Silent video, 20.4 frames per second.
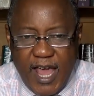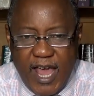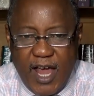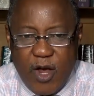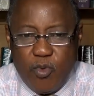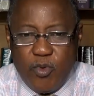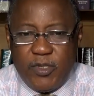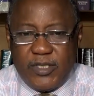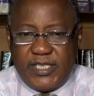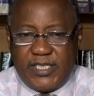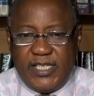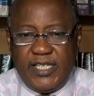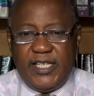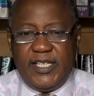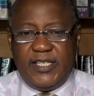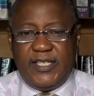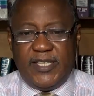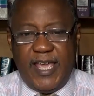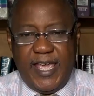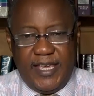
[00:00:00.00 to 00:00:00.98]
And we'll
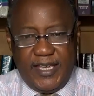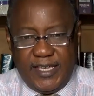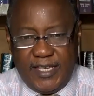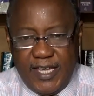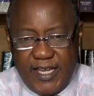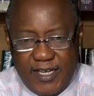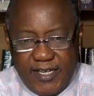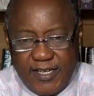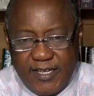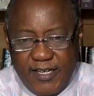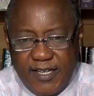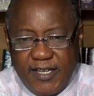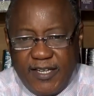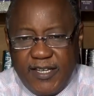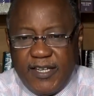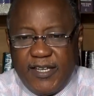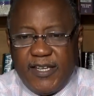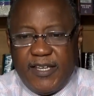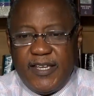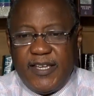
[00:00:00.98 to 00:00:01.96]
see it there again.
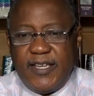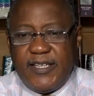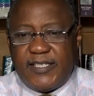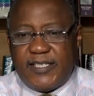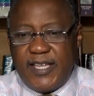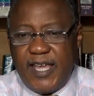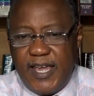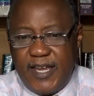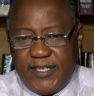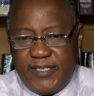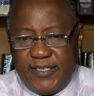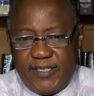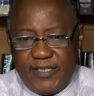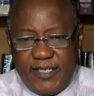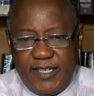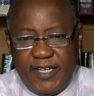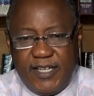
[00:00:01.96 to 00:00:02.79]
He said